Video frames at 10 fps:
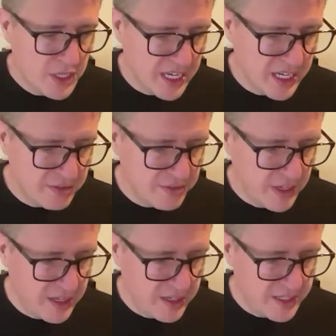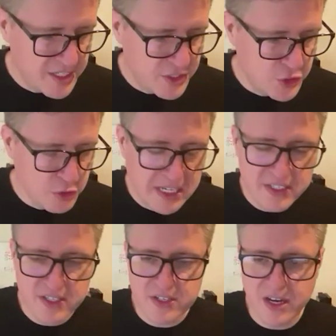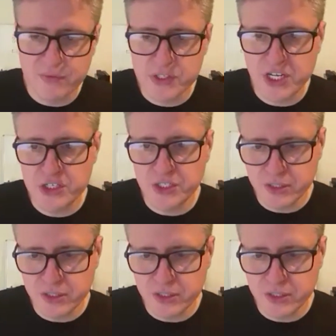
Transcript: Kind of, uh, it's it's germane to this conversation